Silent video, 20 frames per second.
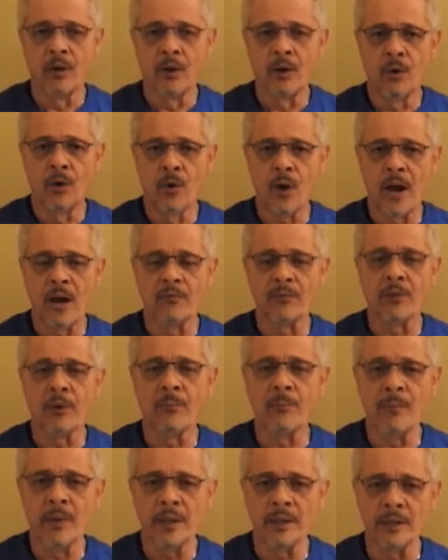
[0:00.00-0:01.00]
who have
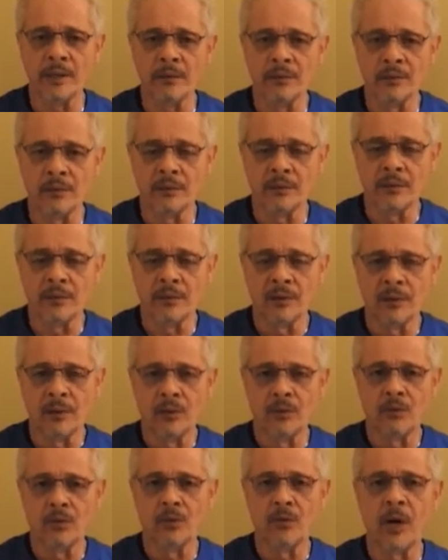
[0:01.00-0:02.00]
committed
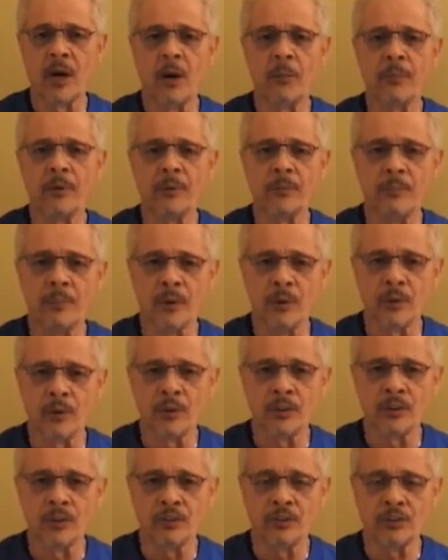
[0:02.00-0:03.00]
to helping
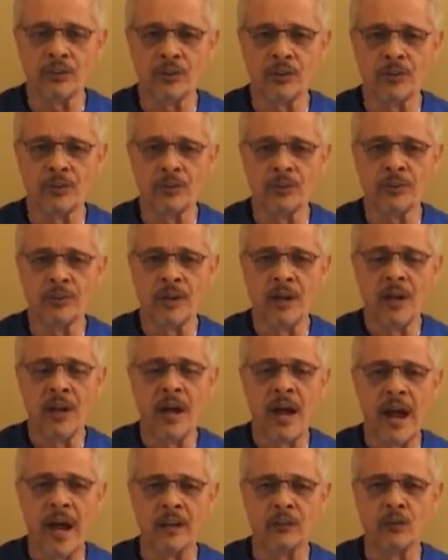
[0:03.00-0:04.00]
build this union
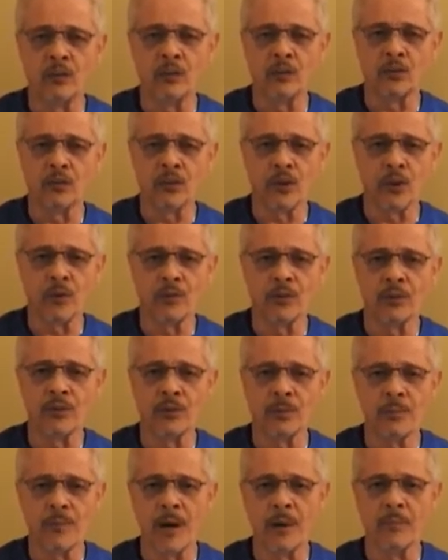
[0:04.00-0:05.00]
and to service
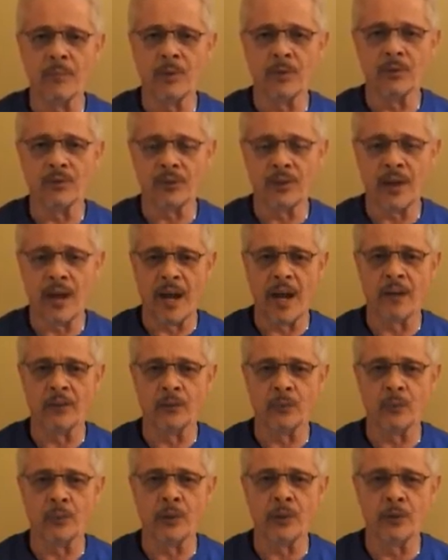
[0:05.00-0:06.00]
the members
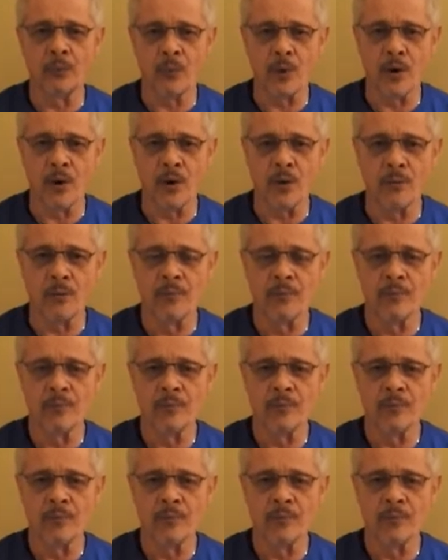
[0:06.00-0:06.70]
as we grow.